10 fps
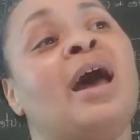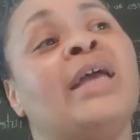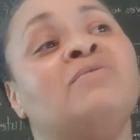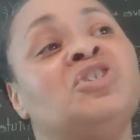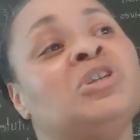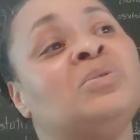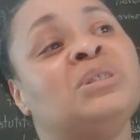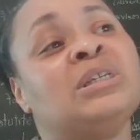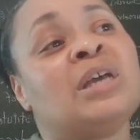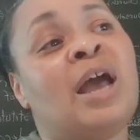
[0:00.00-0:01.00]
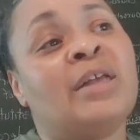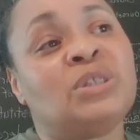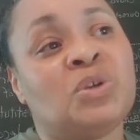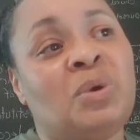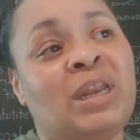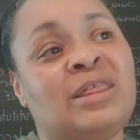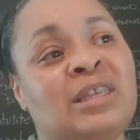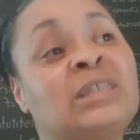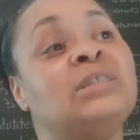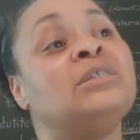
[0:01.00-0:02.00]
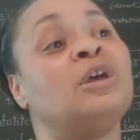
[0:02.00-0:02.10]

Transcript: I have chosen and consecrated this